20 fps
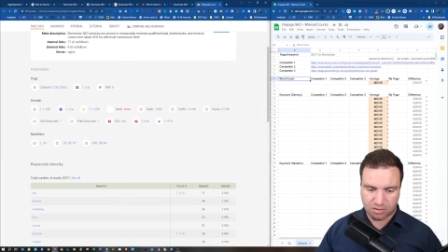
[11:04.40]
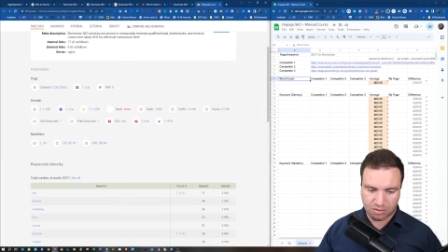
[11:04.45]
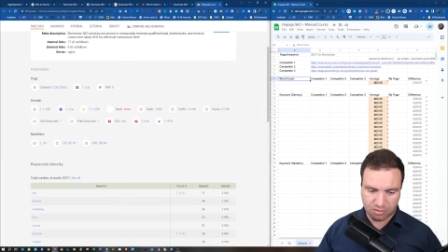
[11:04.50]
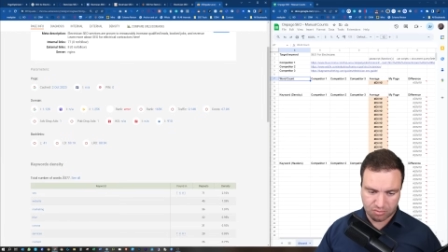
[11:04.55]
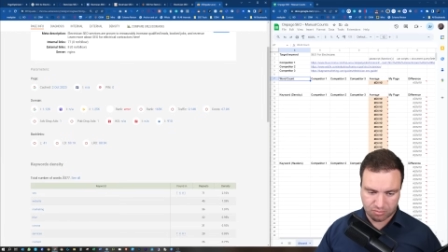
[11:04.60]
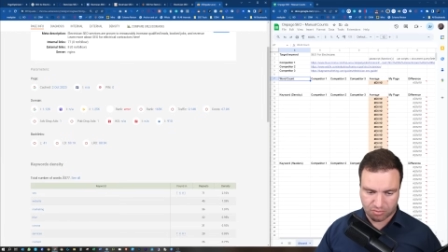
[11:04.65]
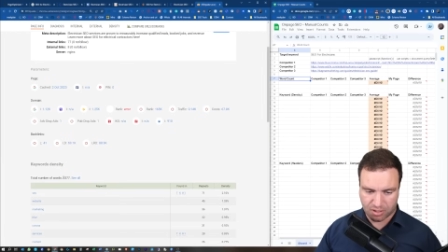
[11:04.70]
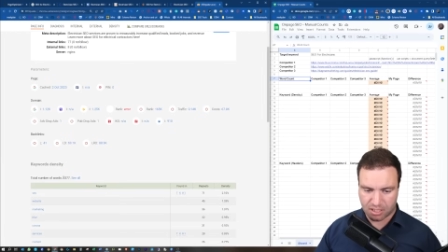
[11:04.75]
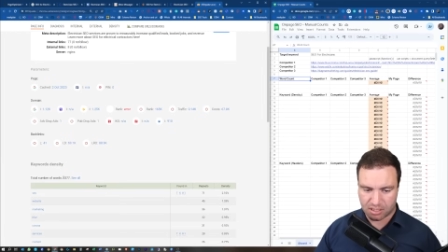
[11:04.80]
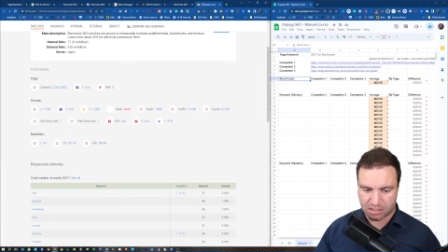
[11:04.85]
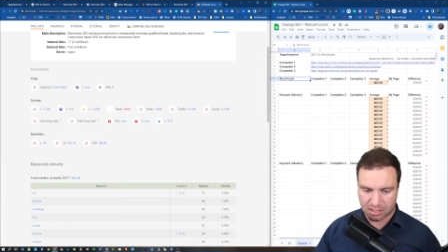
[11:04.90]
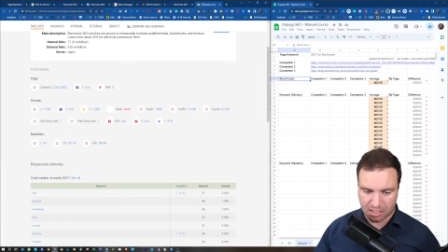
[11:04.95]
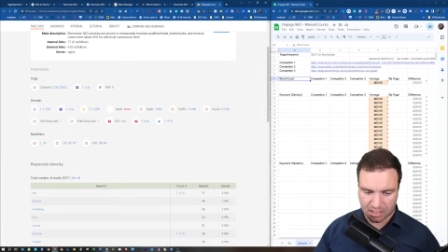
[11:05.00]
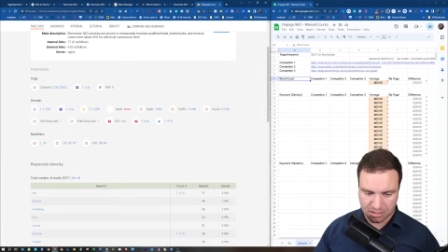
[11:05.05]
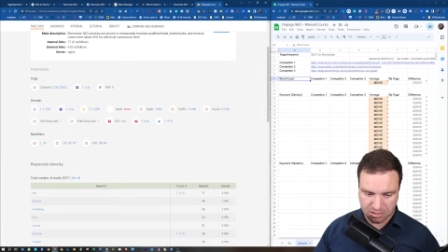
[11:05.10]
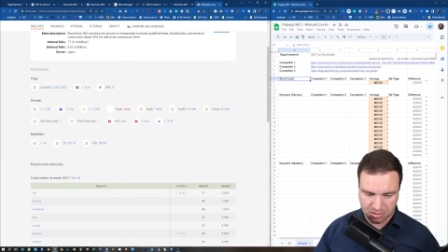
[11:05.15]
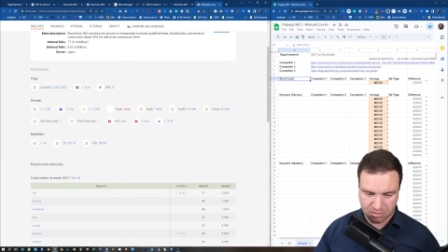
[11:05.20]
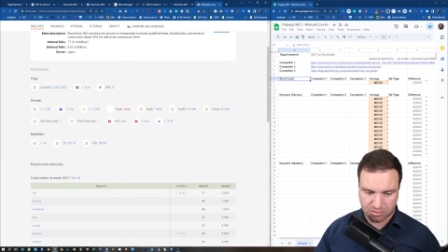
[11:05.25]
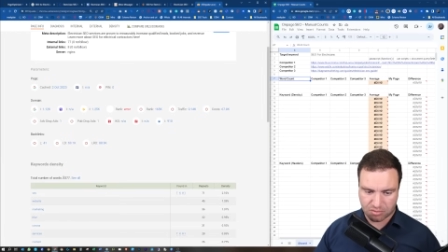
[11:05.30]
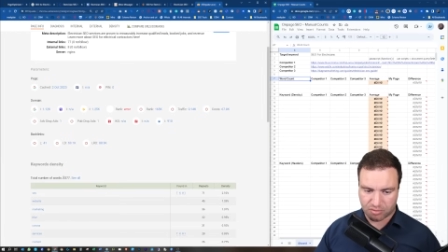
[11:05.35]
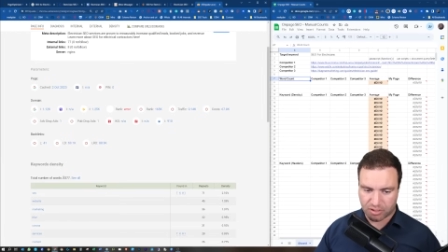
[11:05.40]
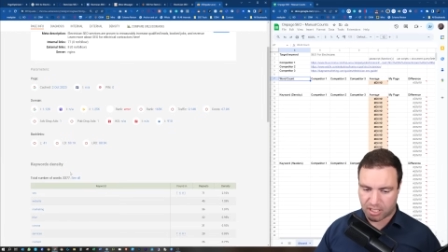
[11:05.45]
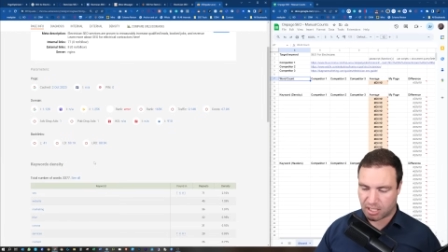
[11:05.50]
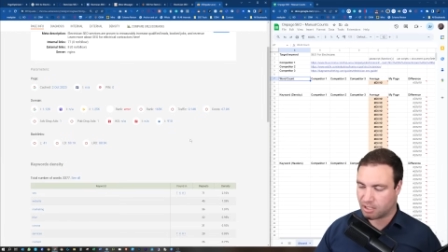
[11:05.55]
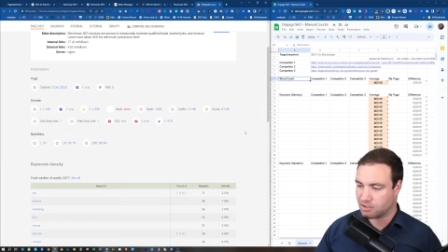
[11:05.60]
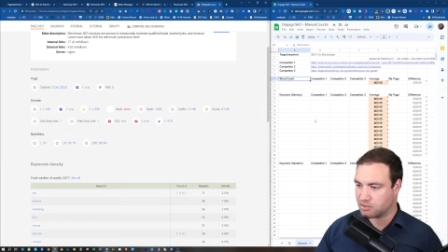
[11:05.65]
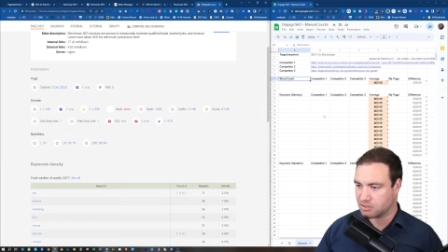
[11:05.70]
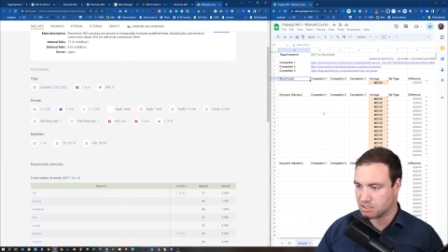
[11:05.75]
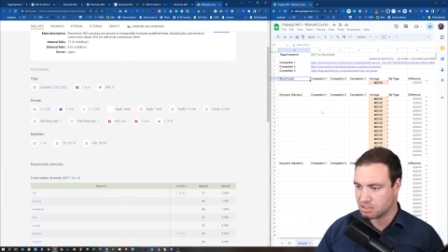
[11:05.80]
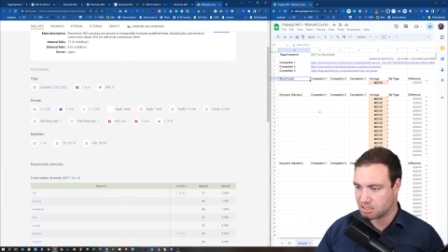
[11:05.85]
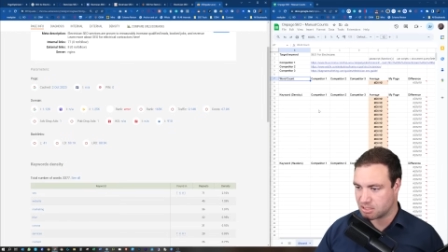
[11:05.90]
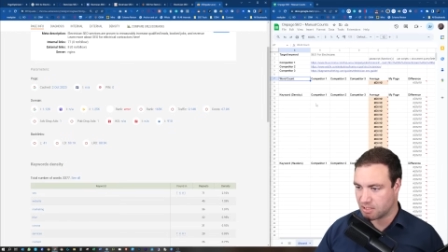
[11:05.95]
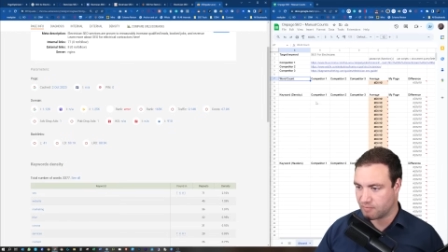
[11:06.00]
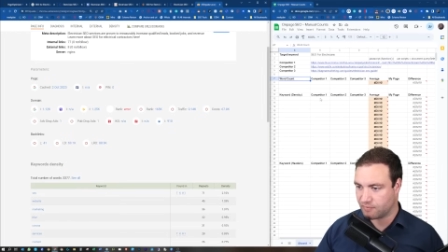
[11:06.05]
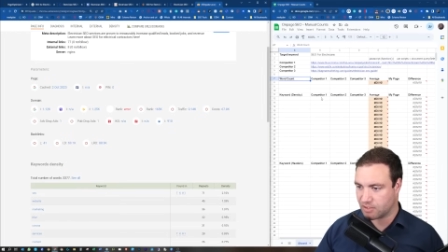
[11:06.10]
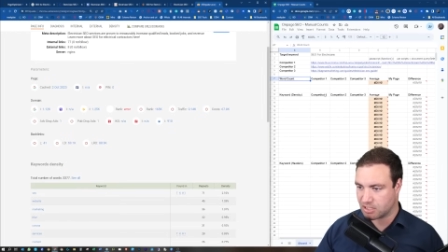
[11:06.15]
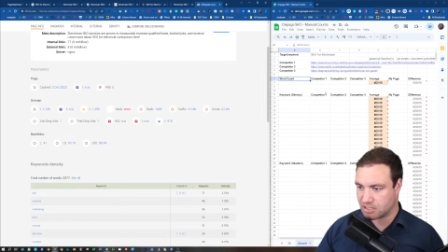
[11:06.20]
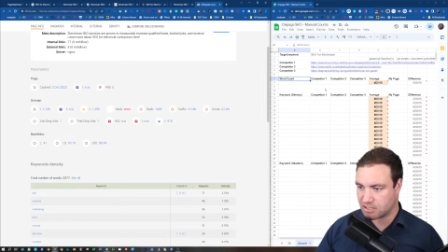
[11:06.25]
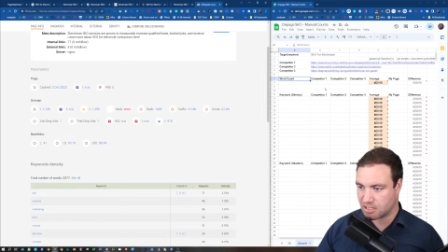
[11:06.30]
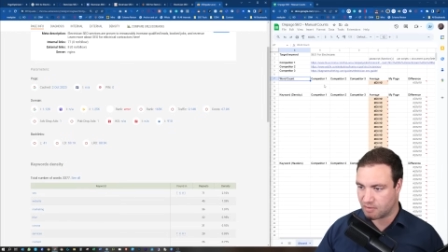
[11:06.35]

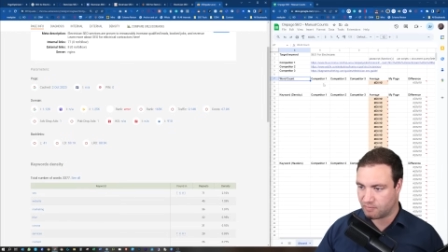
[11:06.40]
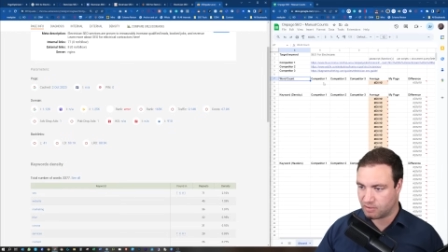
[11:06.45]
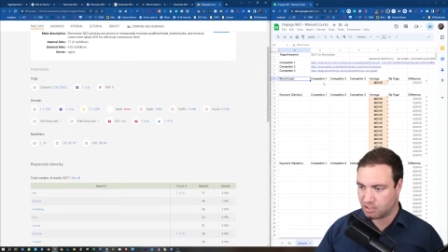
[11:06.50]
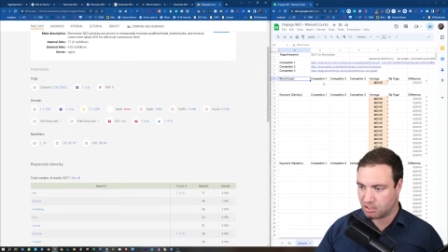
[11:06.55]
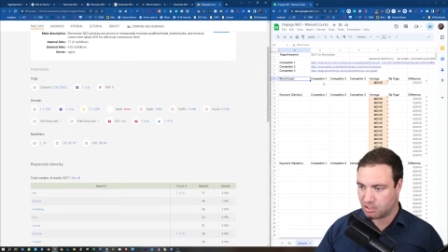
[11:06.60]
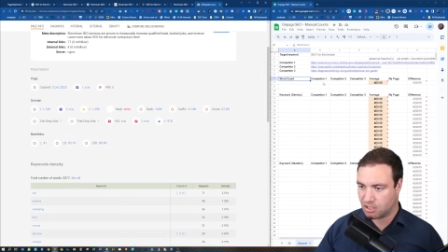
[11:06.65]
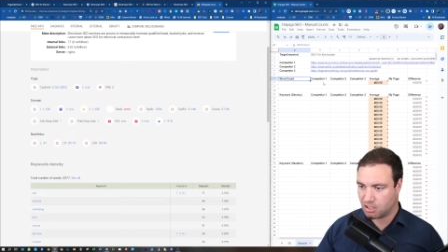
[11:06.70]
3,377.